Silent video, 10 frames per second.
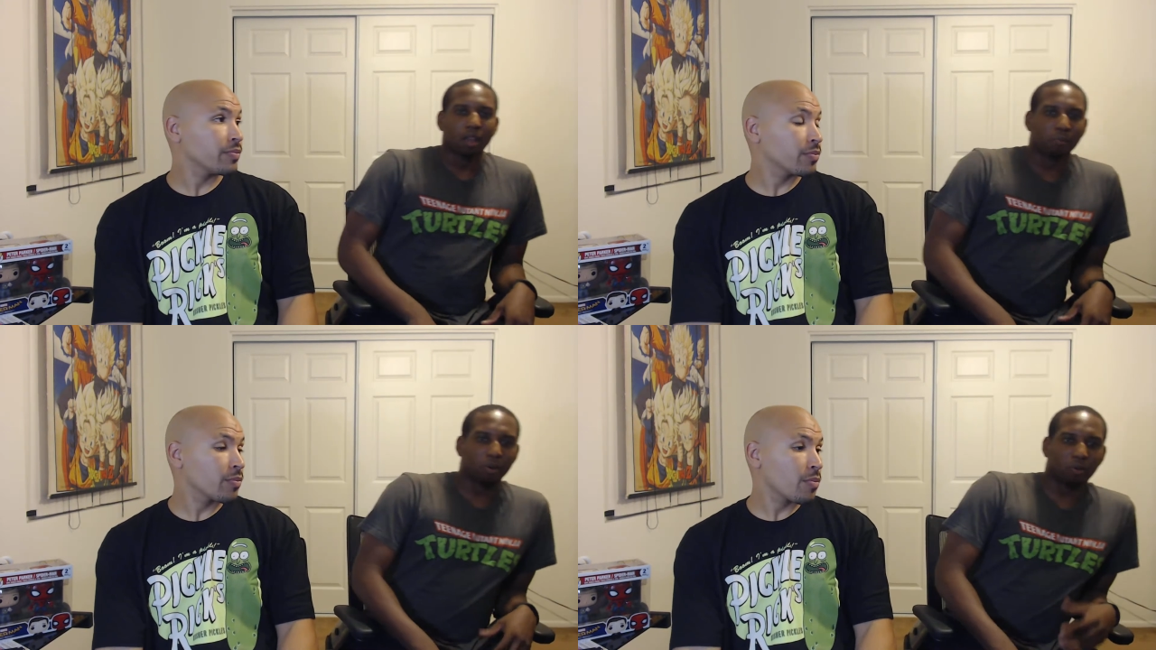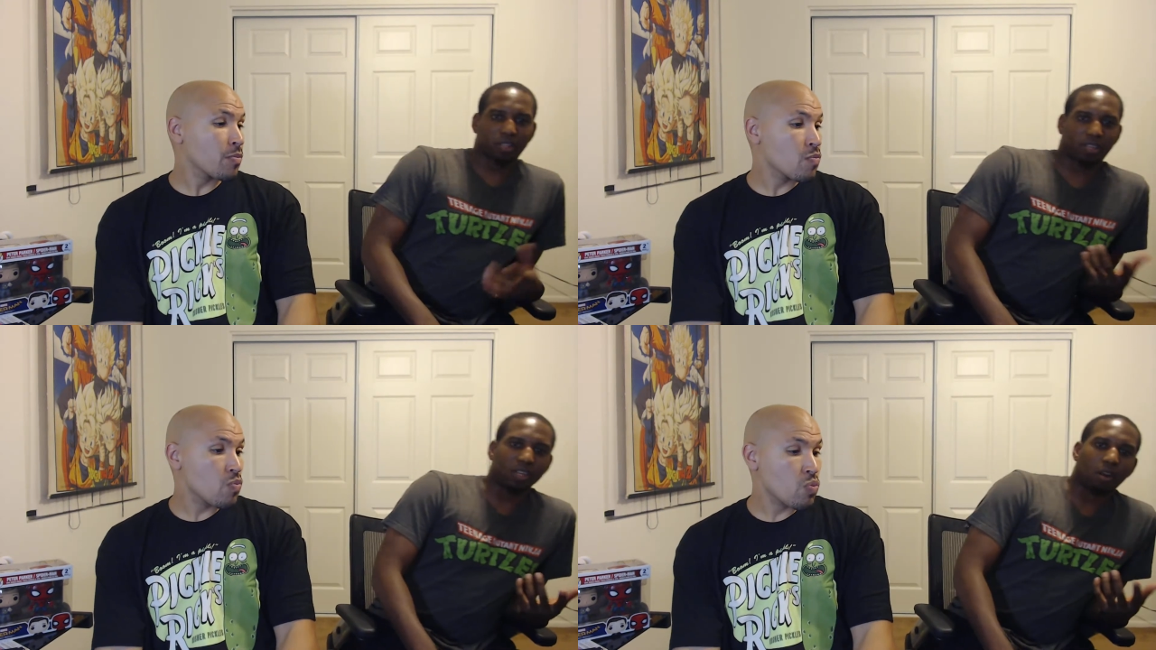Speaker 1: But
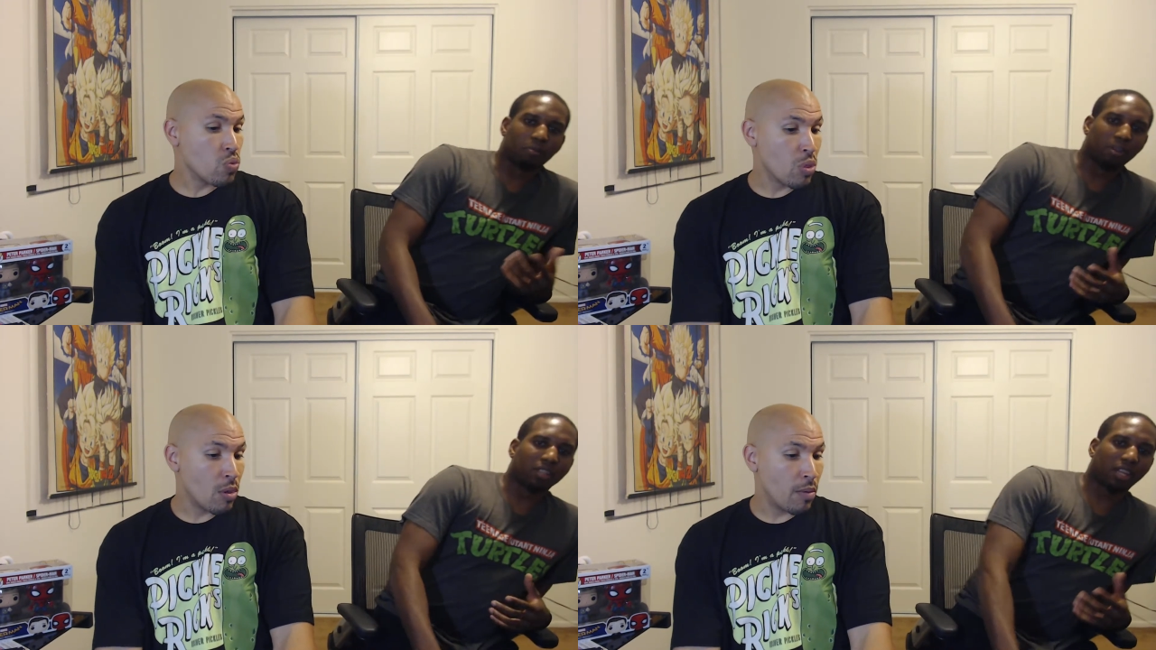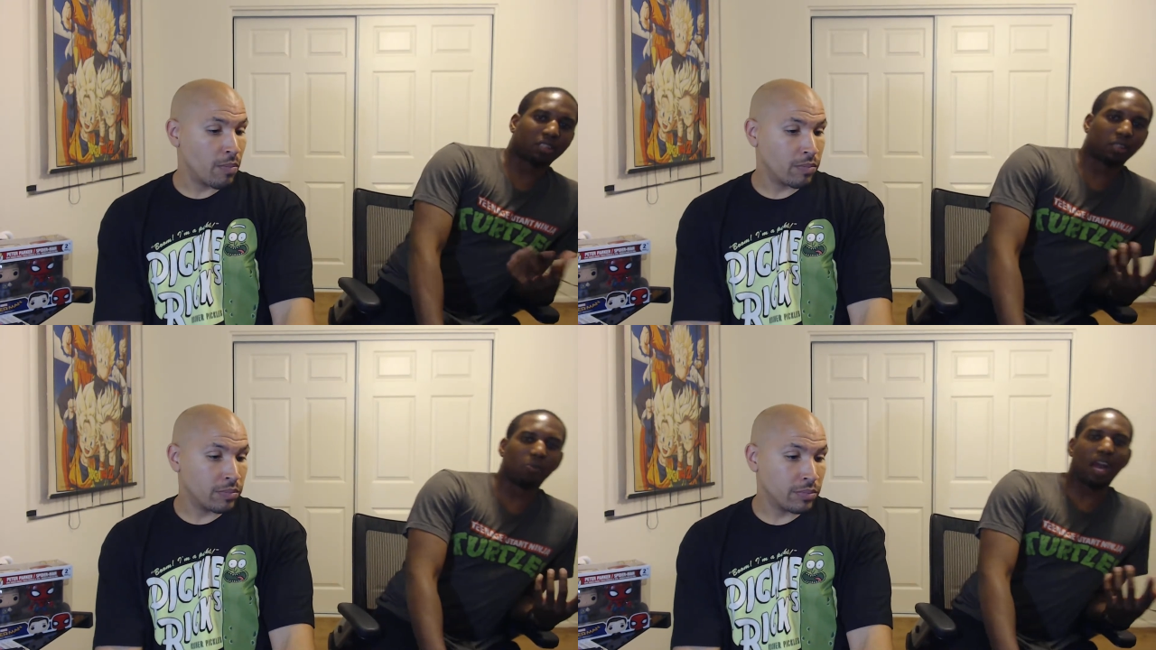with you know, it's
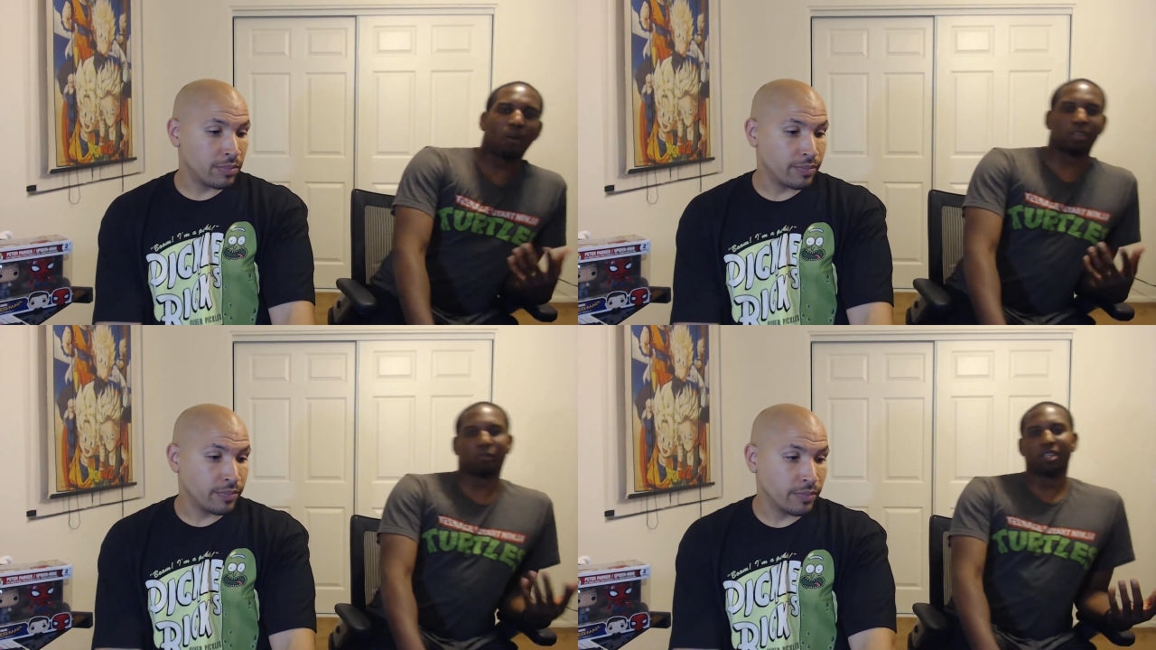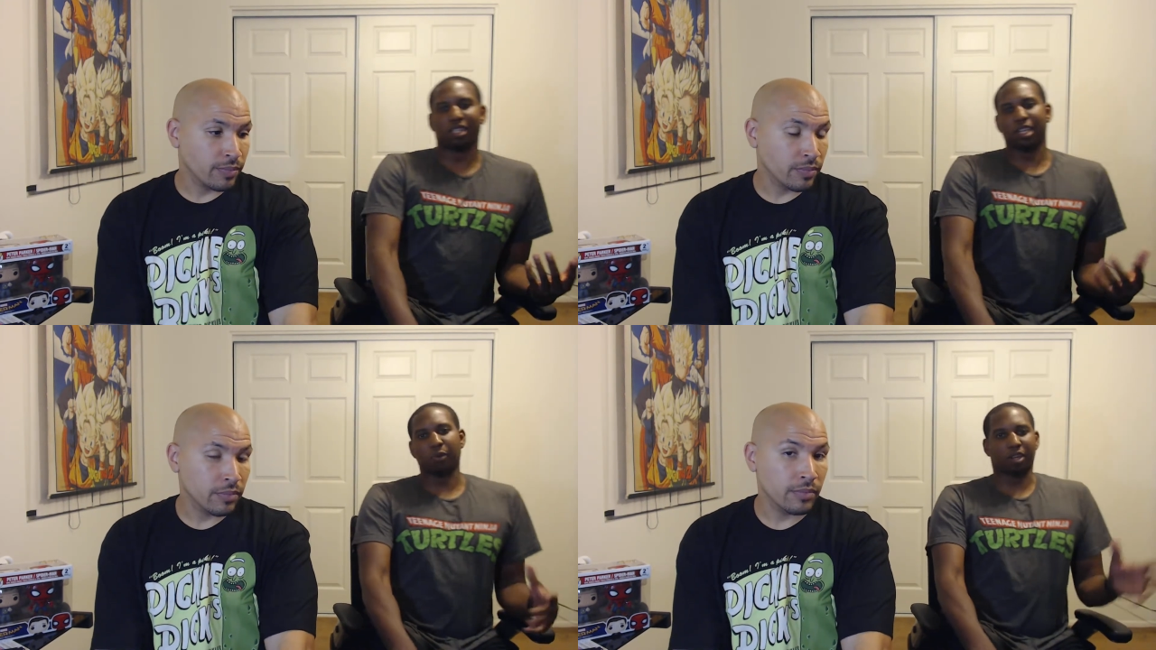like two hours
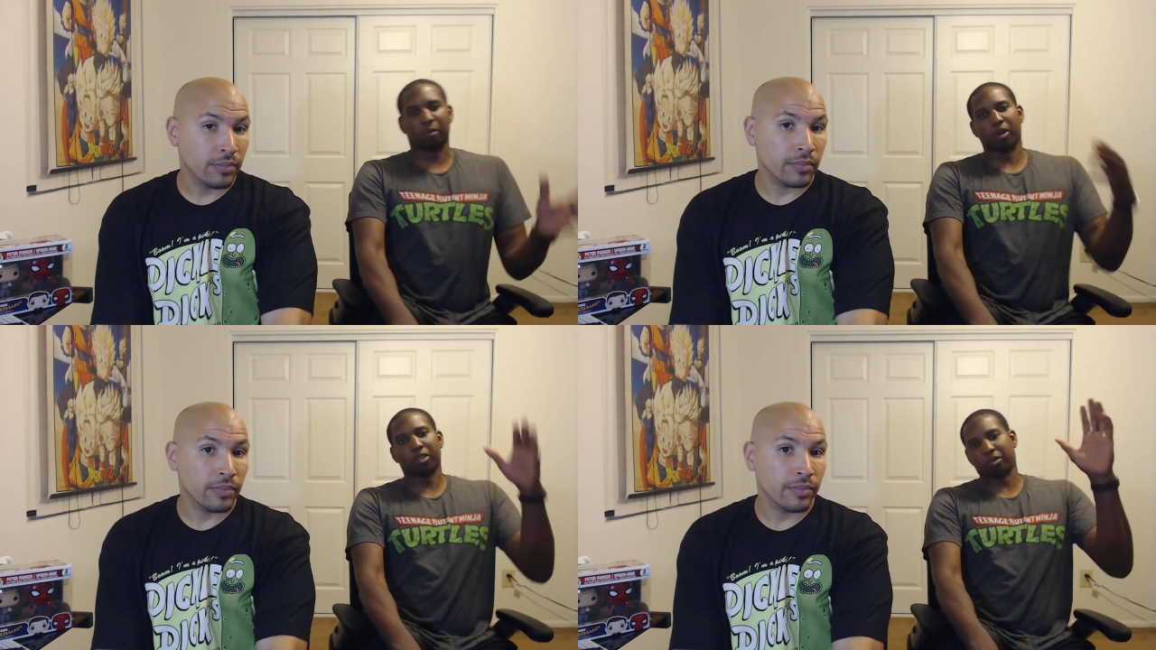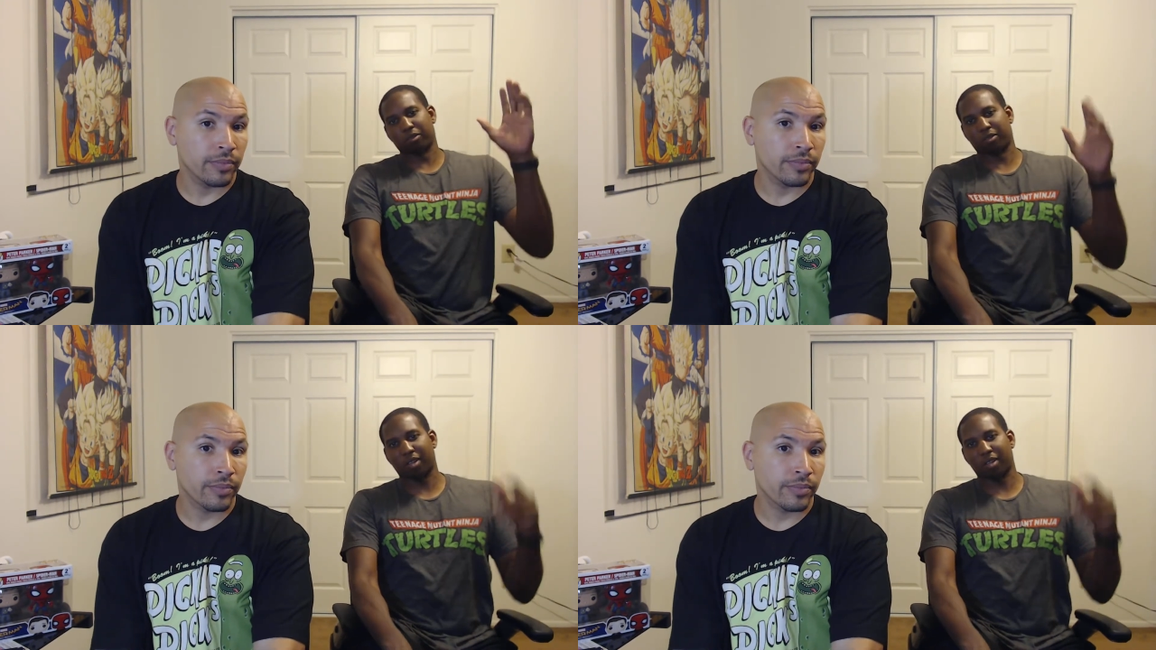originally with commercials,